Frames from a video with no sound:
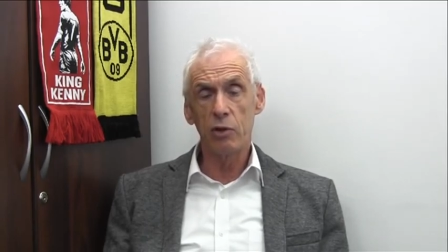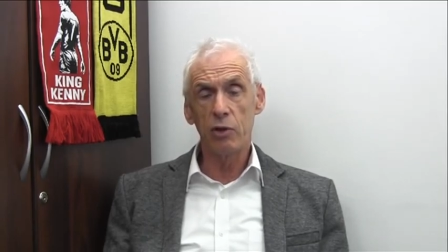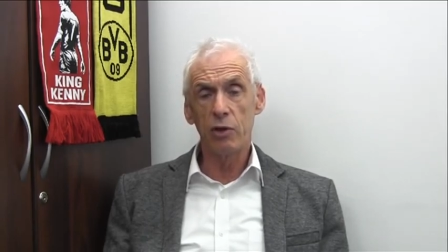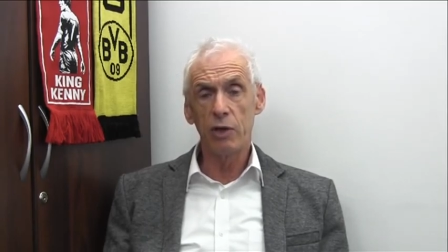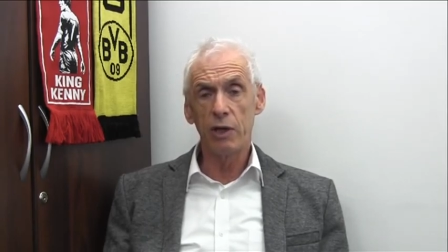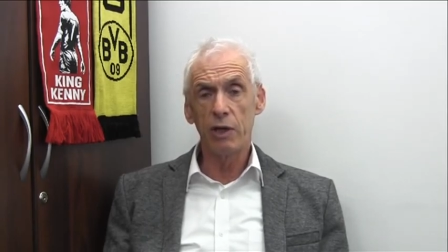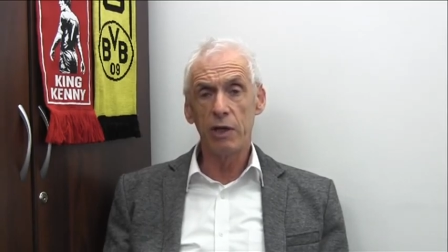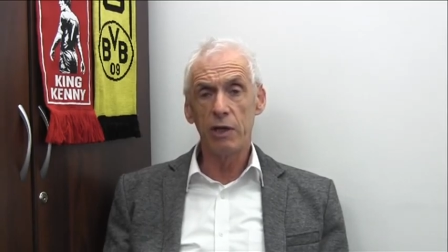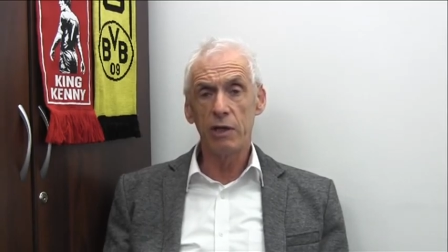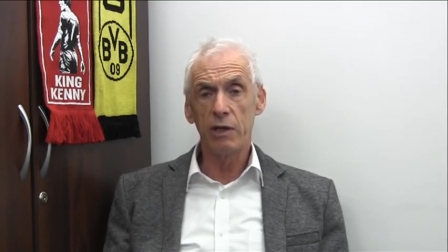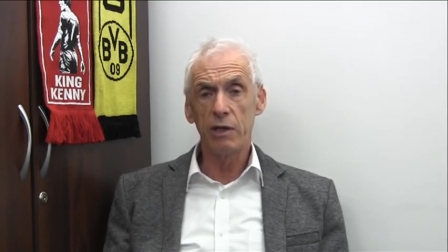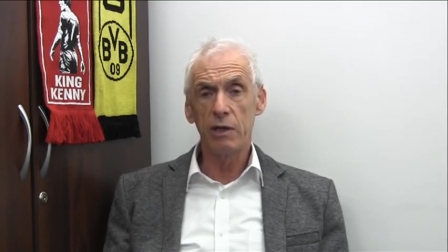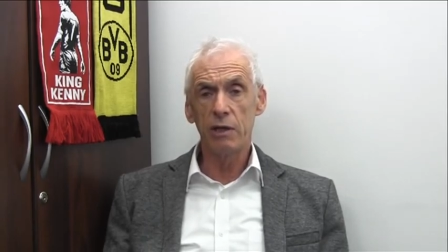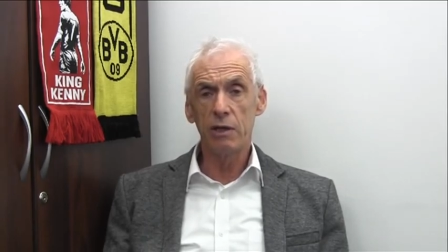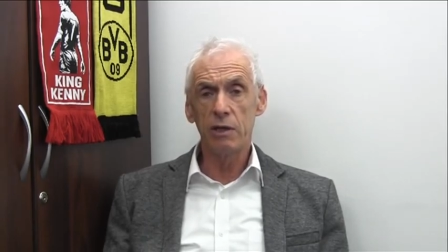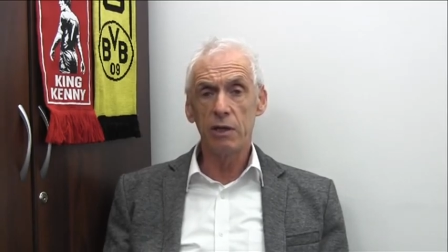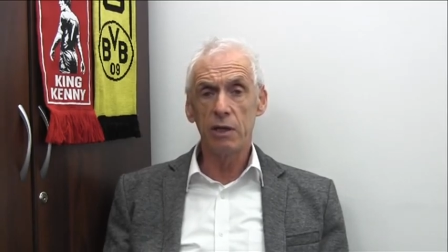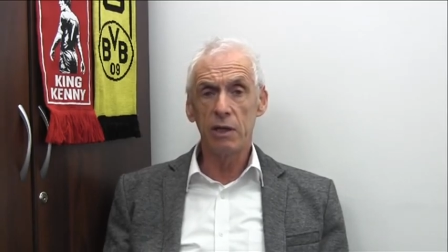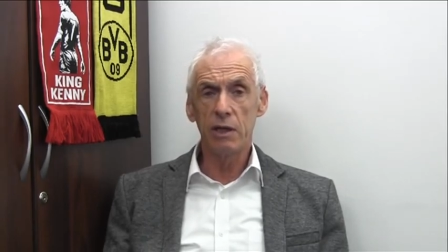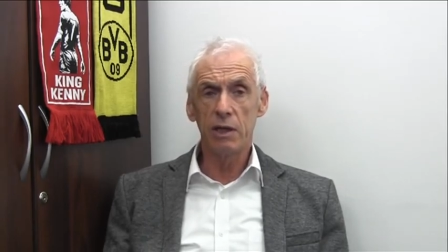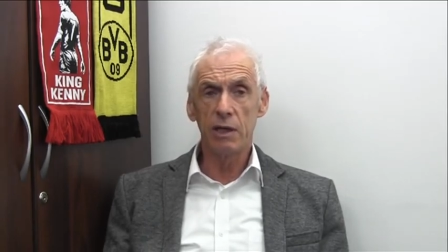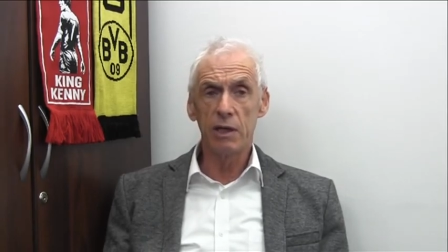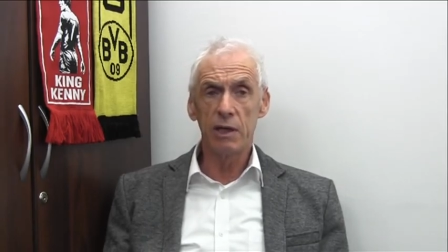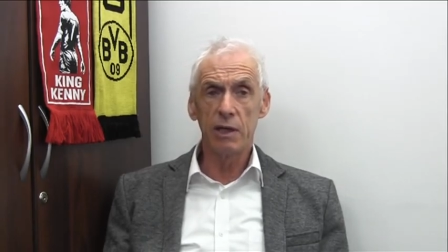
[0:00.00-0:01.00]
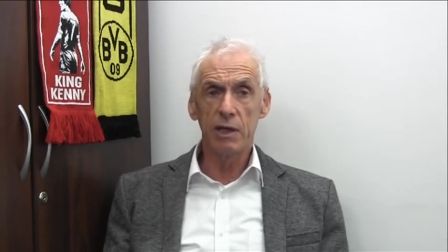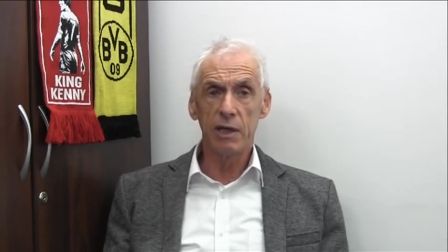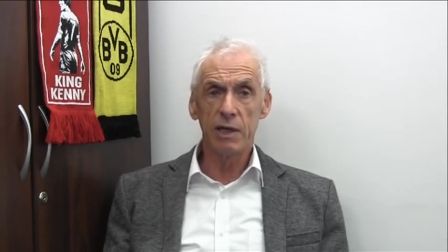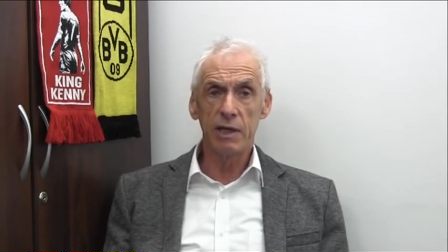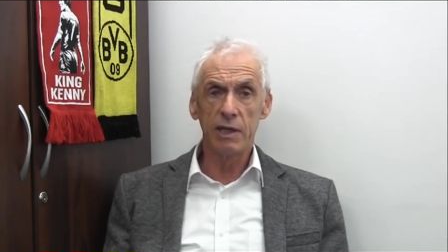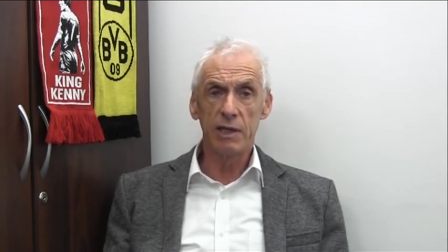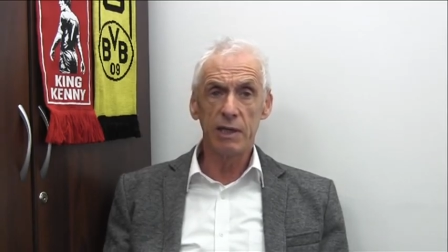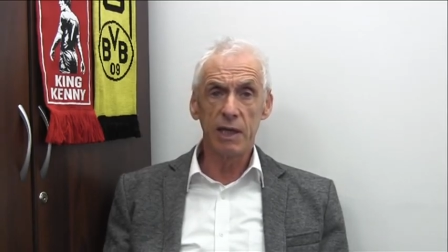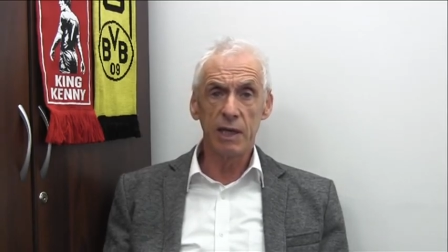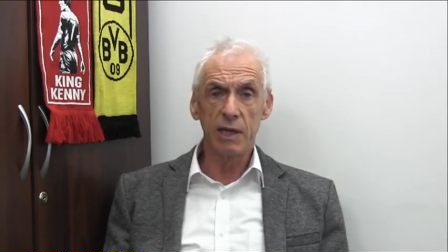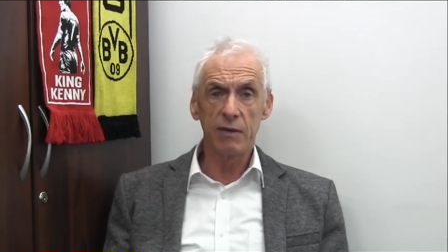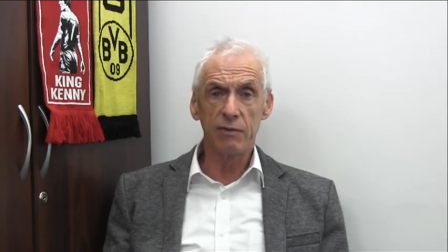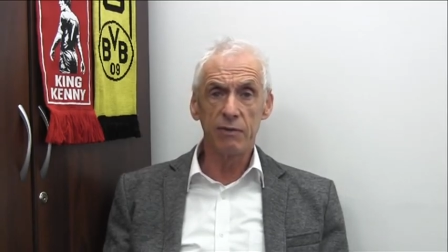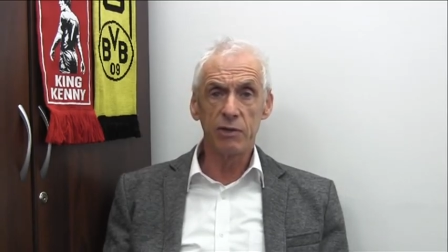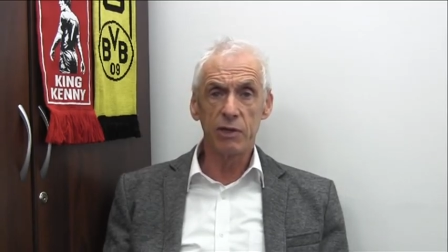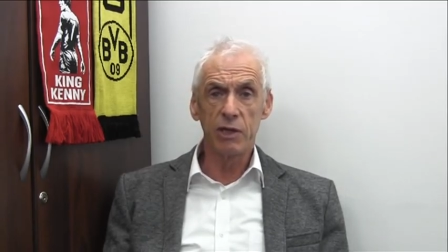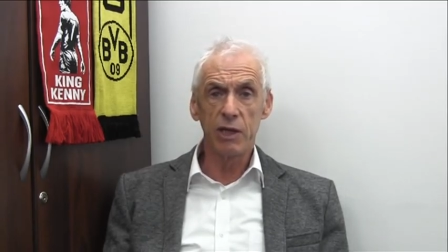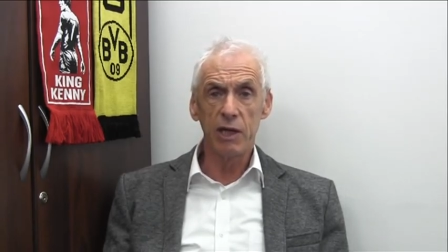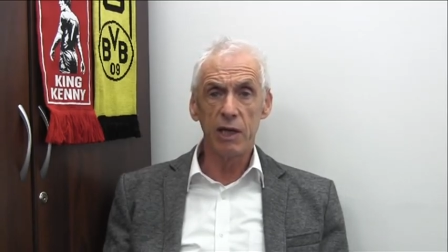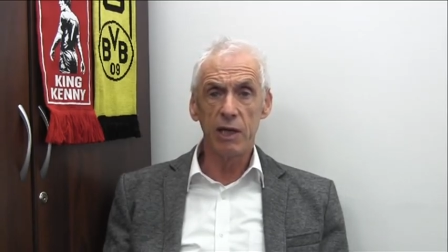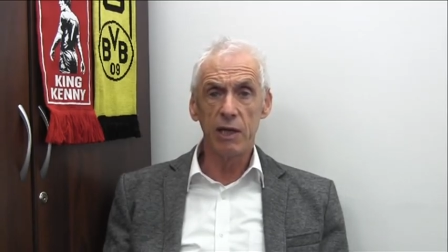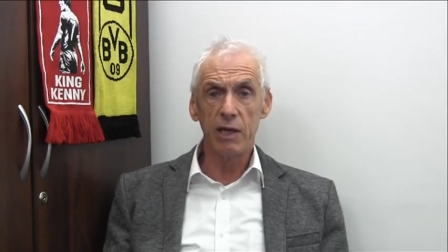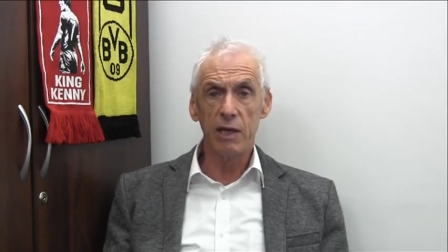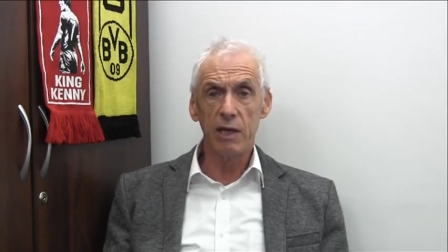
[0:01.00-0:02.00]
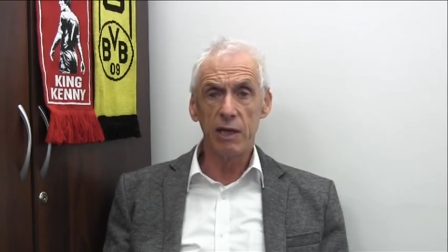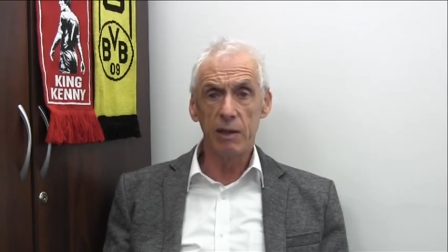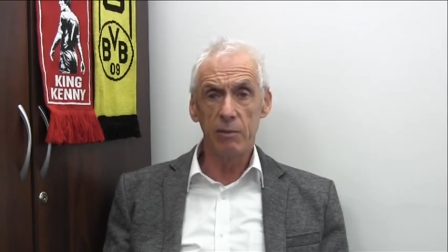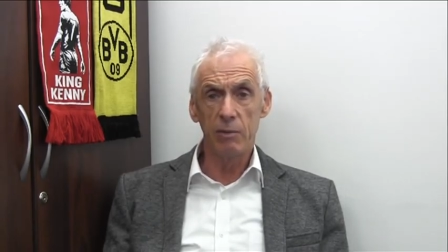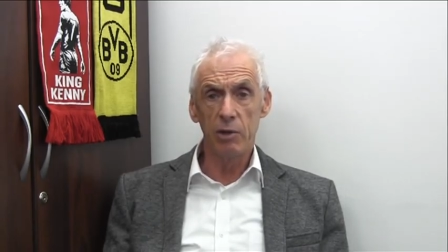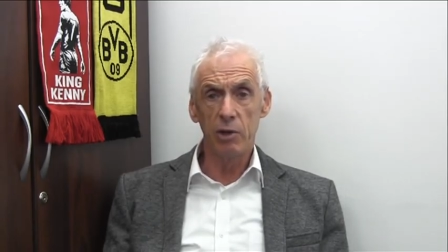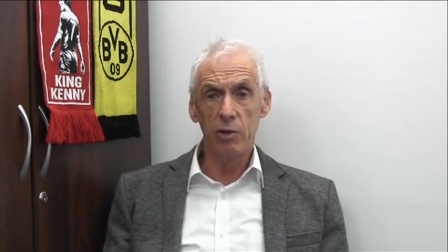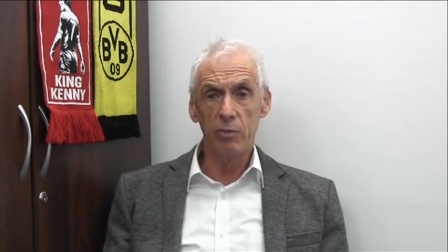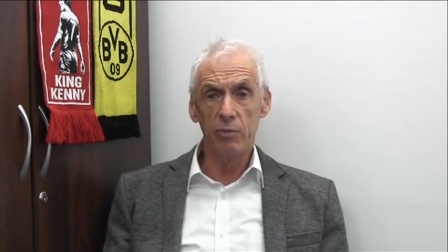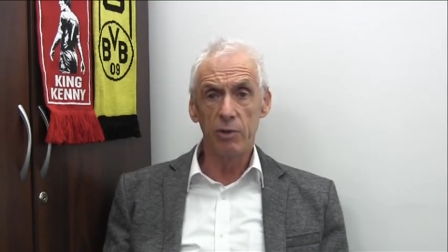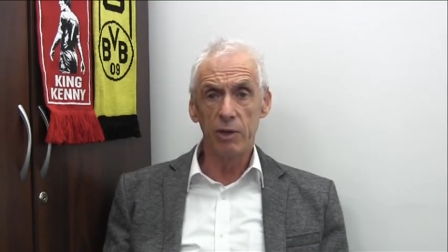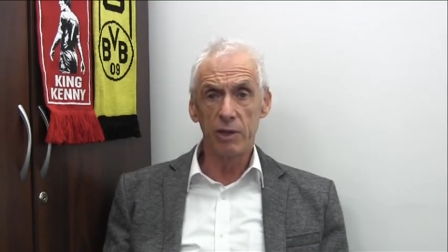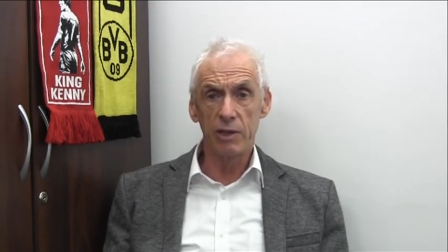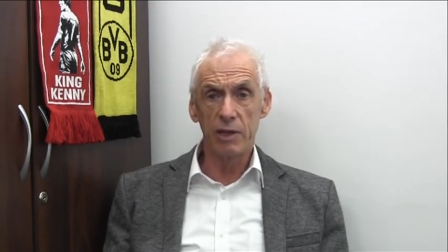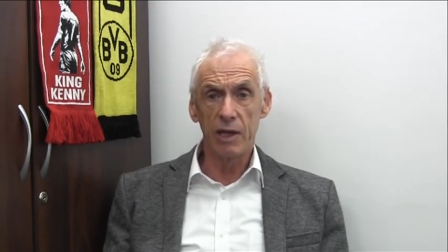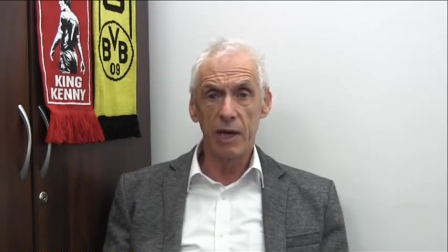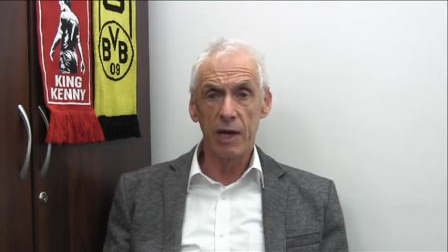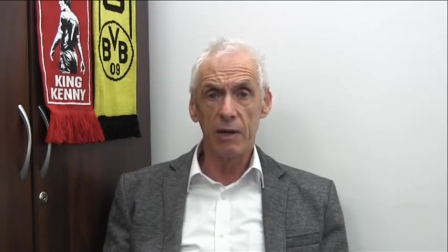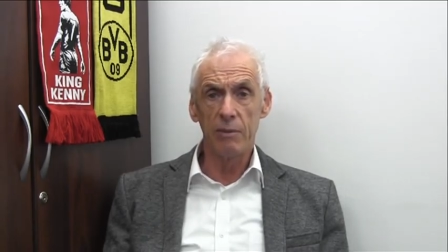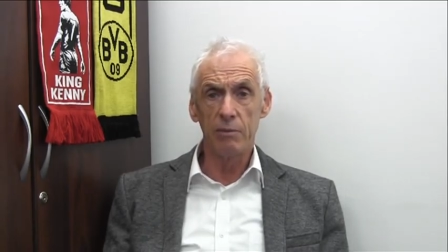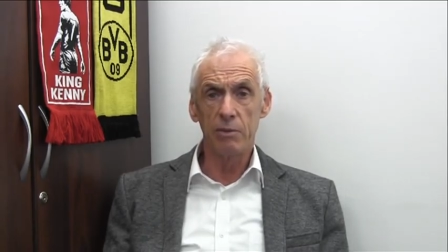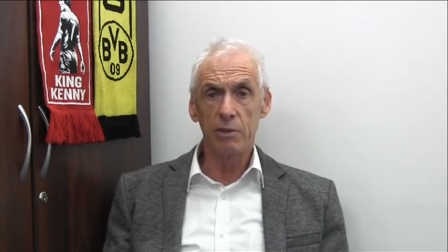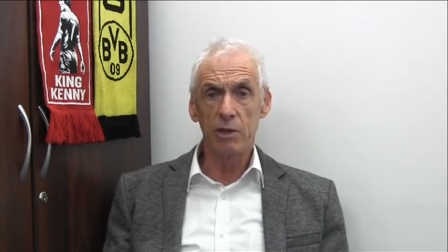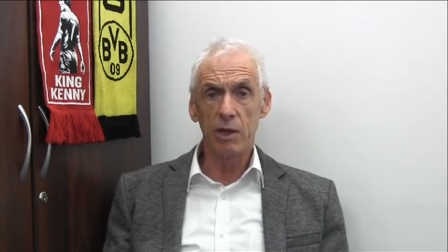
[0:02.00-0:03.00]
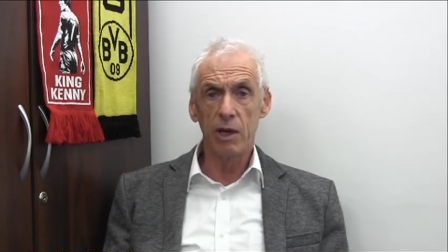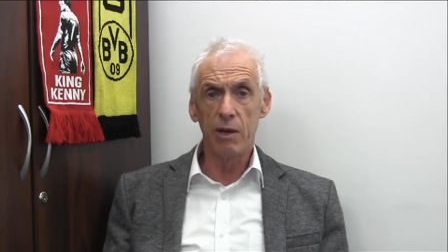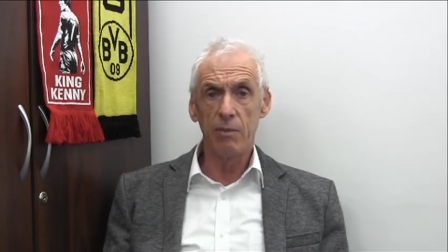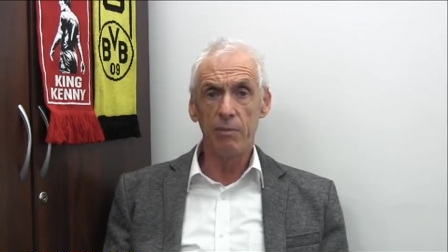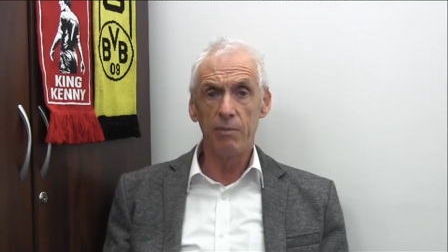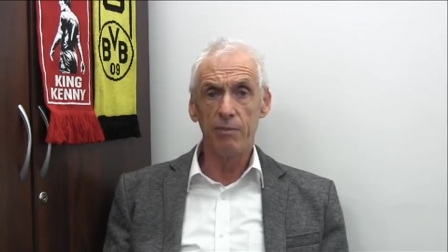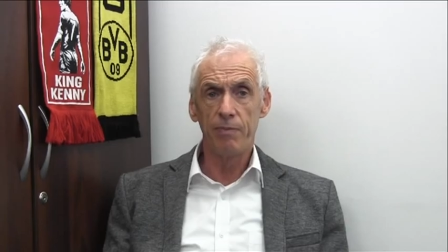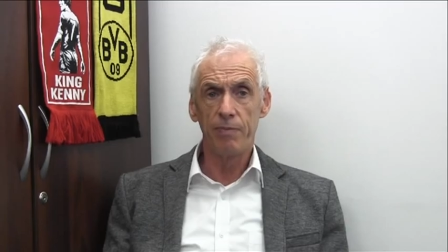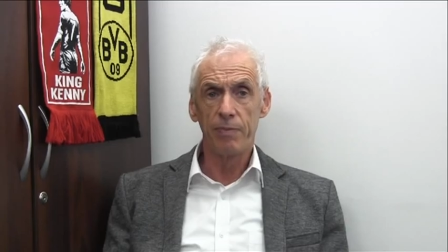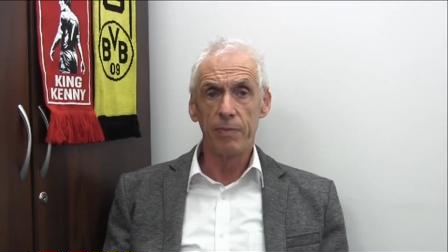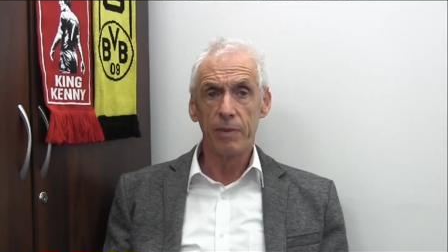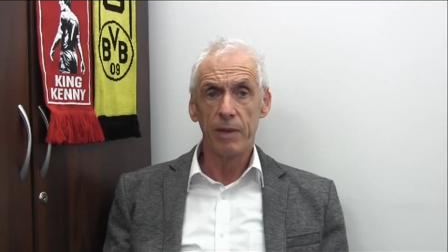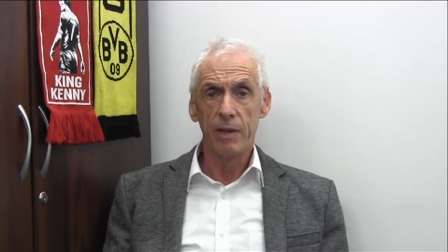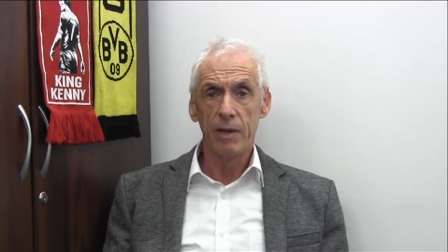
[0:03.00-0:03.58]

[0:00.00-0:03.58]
Uli and, uh, and Dick have seen him a number of times. Um,